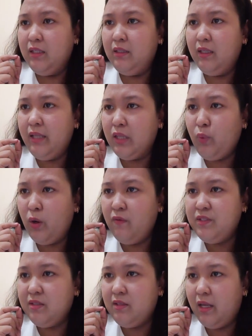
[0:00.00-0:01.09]
The network
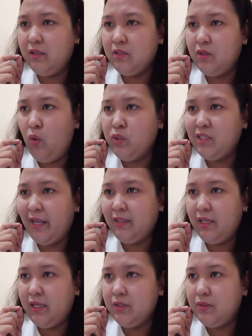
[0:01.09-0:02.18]
of snails goes
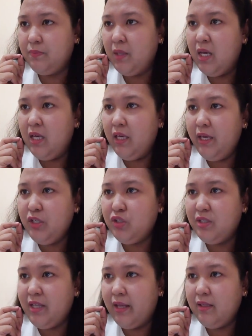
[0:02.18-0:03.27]
like this. Each
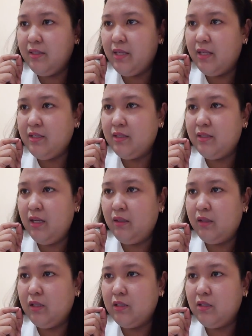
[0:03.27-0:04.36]
snail sends its
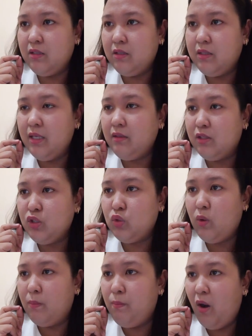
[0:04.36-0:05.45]
signals
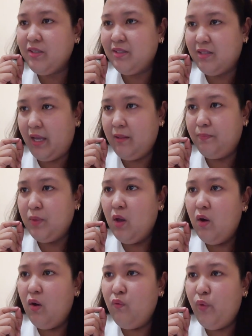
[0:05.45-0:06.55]
to a boss snail,
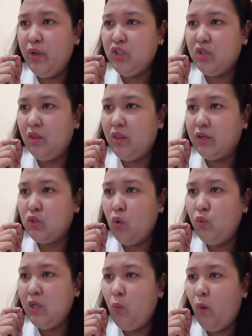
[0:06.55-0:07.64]
of which there's
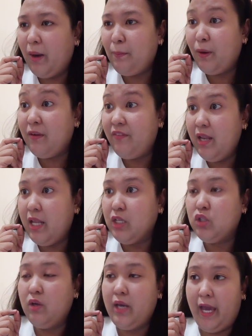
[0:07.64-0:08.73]
only one per
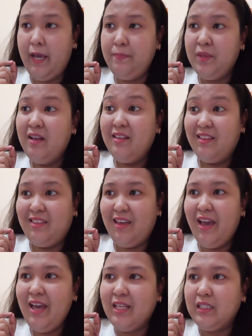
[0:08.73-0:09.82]
village, okay?
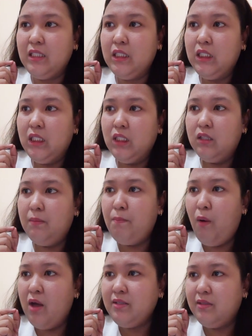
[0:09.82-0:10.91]
Then, the
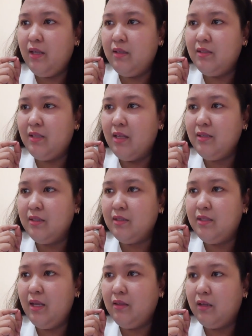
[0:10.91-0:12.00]
boss snail sends that
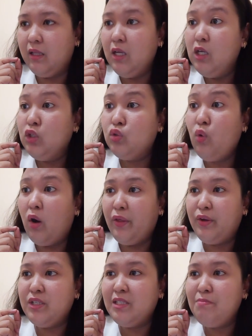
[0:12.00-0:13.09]
signal to
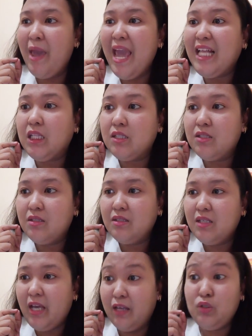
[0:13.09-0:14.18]
other snails.
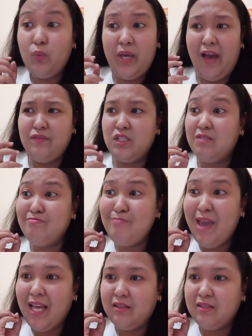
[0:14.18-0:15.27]
Okay, so we have
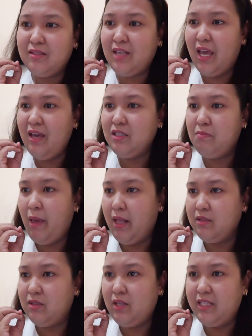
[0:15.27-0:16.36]
snails, okay?
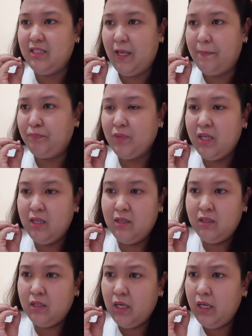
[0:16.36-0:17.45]
Snails, let's see.
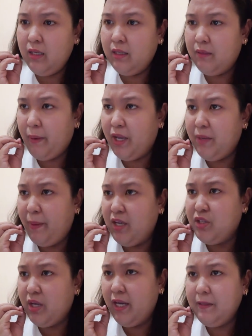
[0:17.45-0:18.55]
Okay,
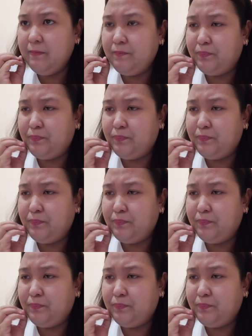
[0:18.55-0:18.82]
page 8.